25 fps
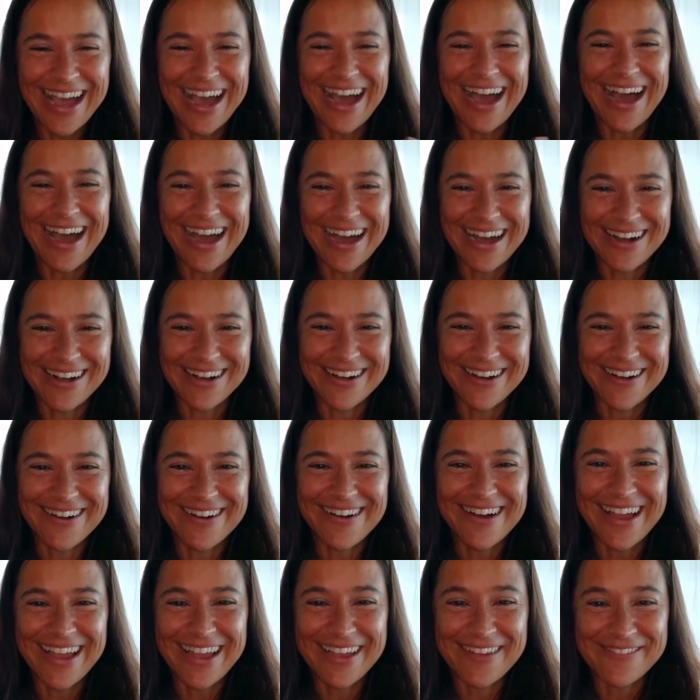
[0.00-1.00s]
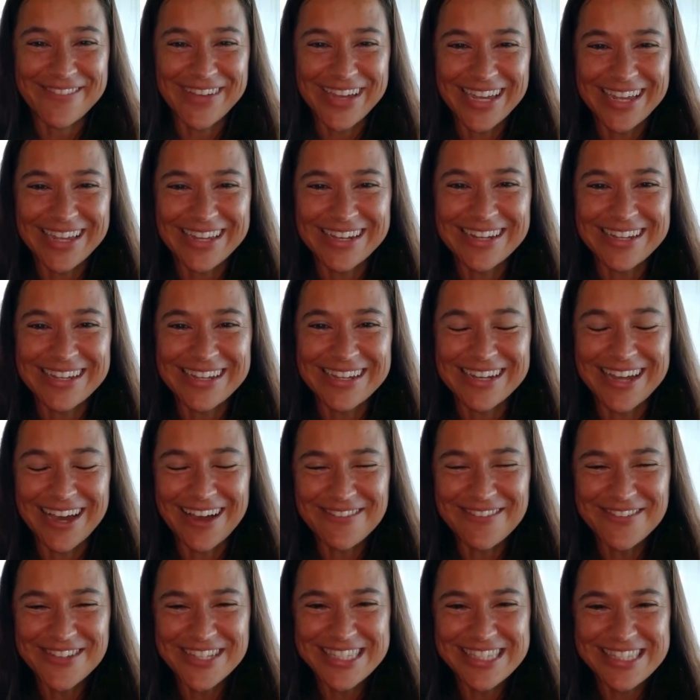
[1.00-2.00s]
Aho, amen,
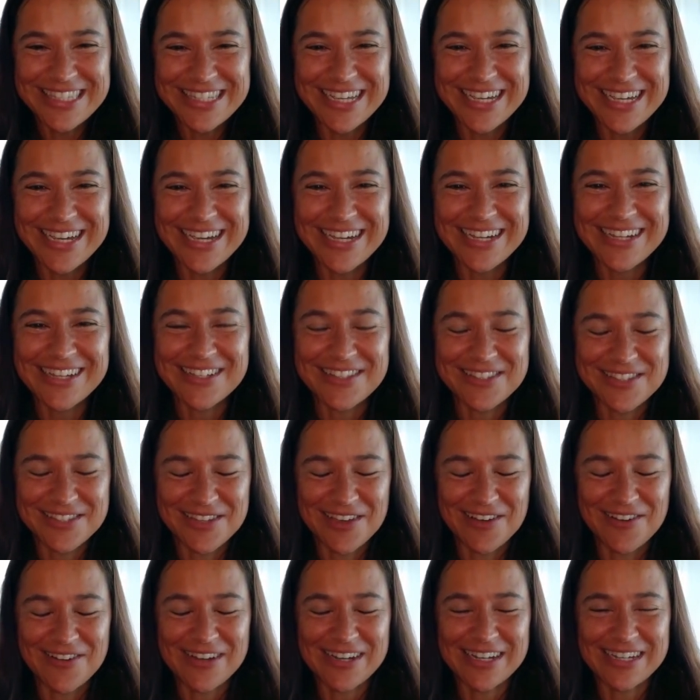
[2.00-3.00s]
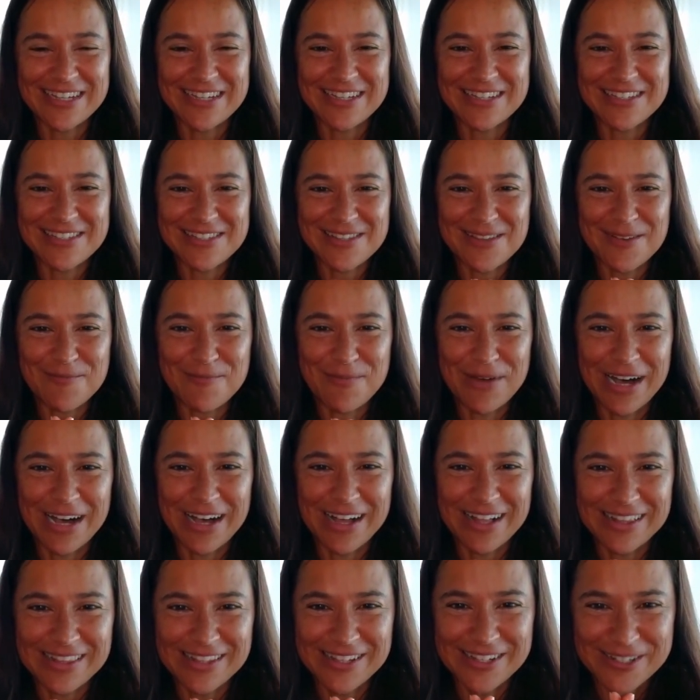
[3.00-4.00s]
namaste, and so it is.
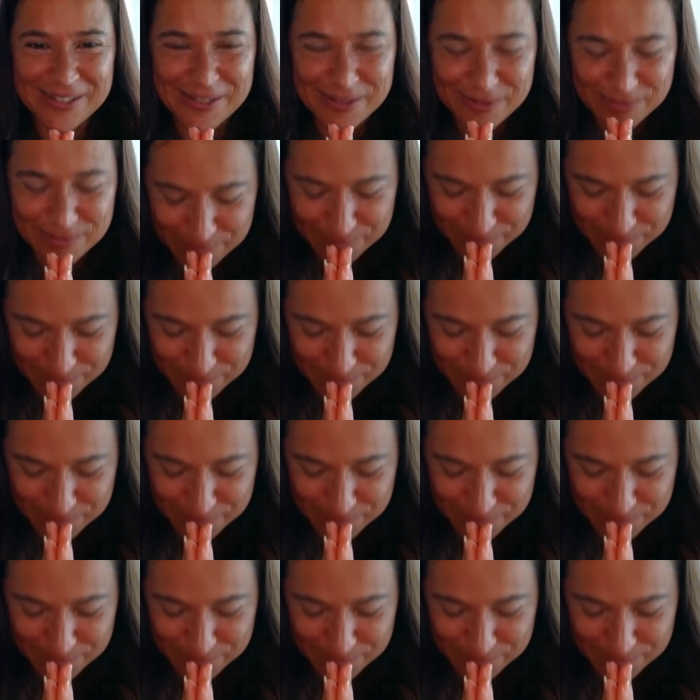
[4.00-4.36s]
Mahalo.